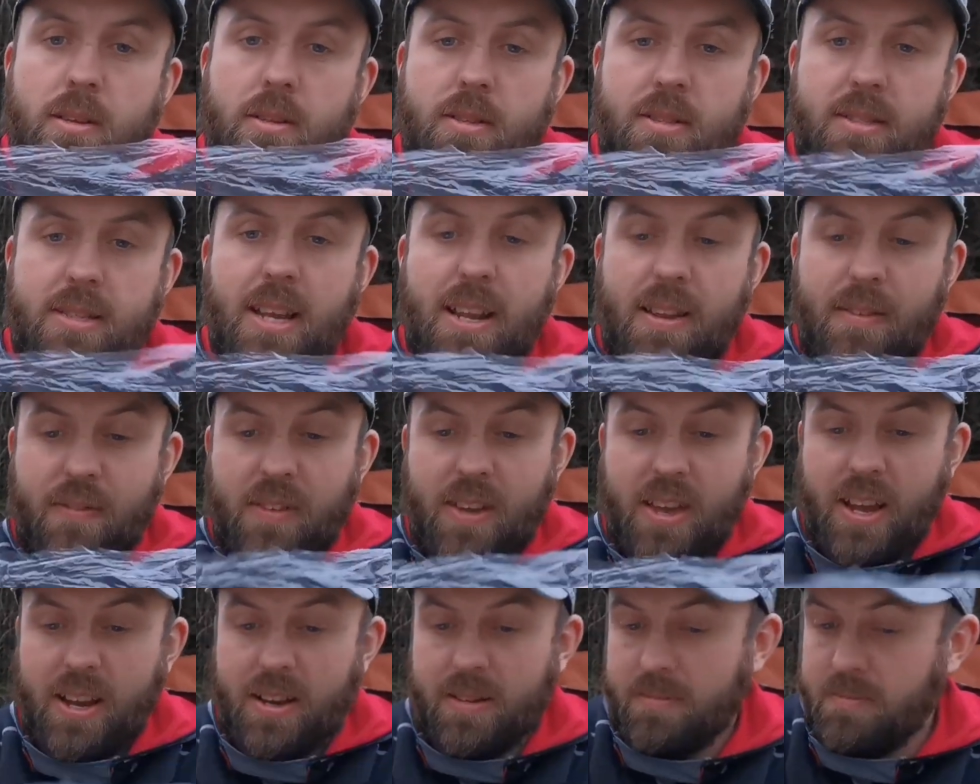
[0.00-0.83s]

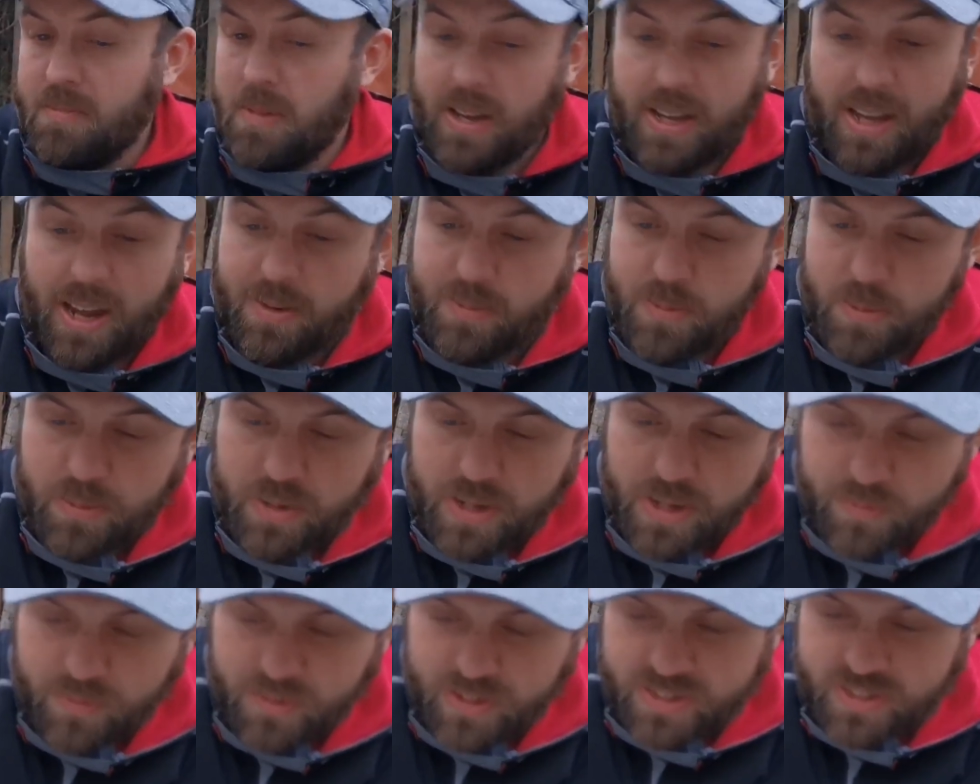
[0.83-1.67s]
cellophane, I can't remember
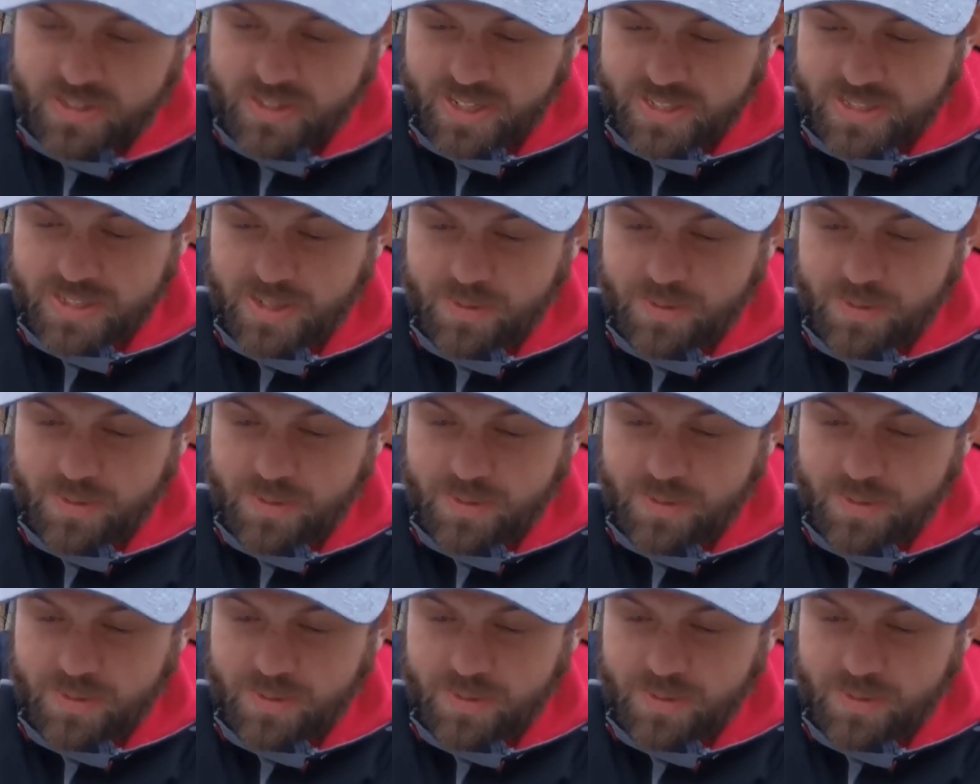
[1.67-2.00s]
the name of it. That's